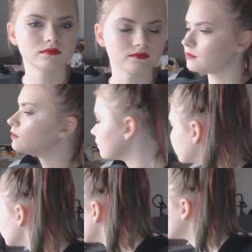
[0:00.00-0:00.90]
saw
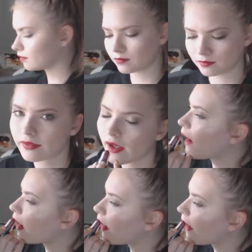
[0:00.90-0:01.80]
my lipstick
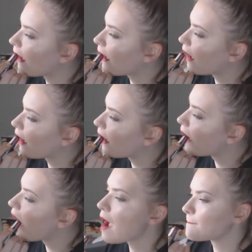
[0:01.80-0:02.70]
wasn't great,
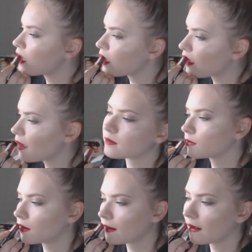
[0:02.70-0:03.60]
so I just
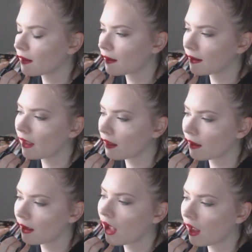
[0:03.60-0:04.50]
decided
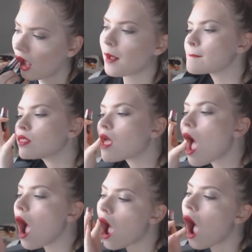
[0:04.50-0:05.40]
to
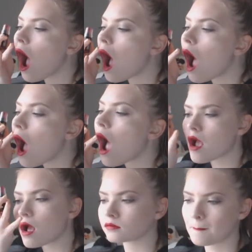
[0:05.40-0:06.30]
even it
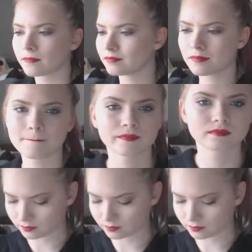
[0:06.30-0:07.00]
out with some